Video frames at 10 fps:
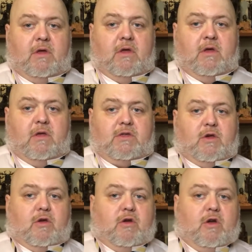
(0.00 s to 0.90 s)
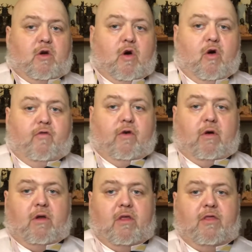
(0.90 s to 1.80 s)
So you're going to go over
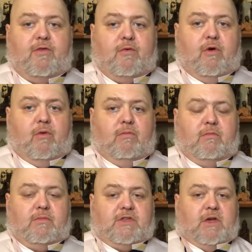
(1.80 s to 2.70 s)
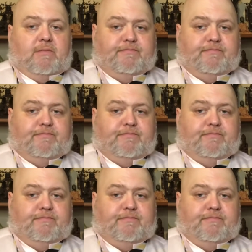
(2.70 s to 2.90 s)
and through, see,